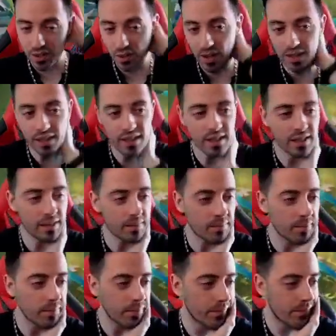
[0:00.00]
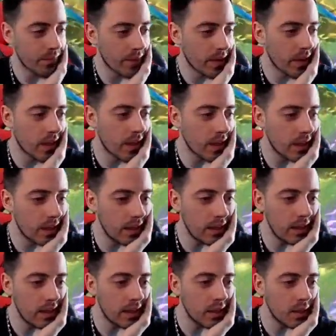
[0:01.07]
try again.
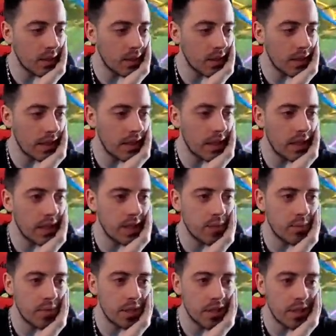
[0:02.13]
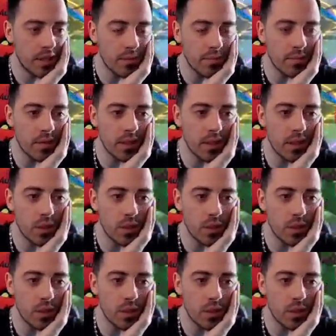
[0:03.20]
Let's try again. Let's put it in, in